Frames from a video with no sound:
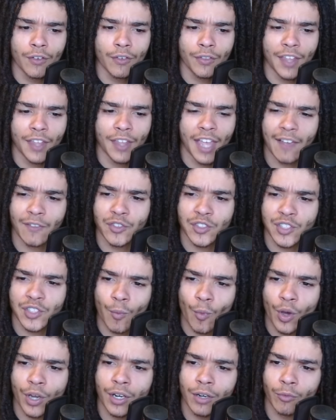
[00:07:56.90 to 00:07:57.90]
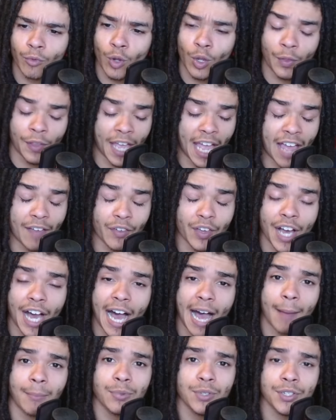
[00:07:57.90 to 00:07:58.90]
to have someone, well, to have
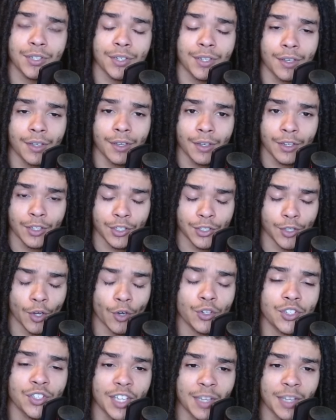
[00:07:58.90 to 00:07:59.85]
cops search